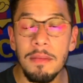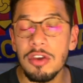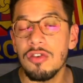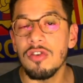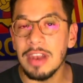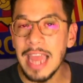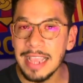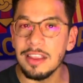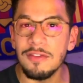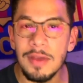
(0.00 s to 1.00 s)
Make sure you like
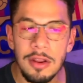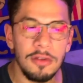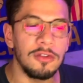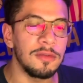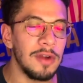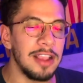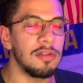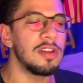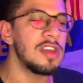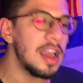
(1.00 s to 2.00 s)
this video, subscribe to
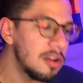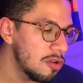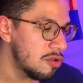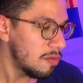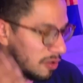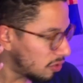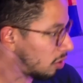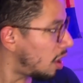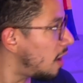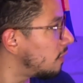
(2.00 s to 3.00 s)
the channel, show me some
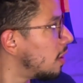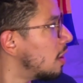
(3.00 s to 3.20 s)
love,